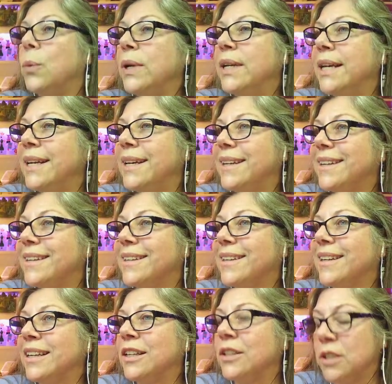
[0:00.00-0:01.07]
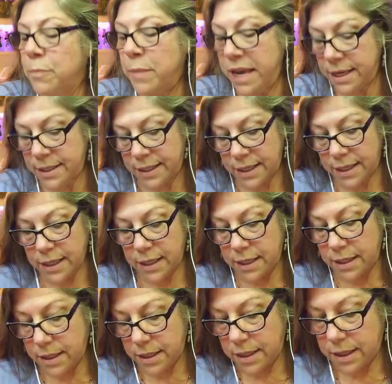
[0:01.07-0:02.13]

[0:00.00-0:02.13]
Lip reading: We did it. It looks amazing.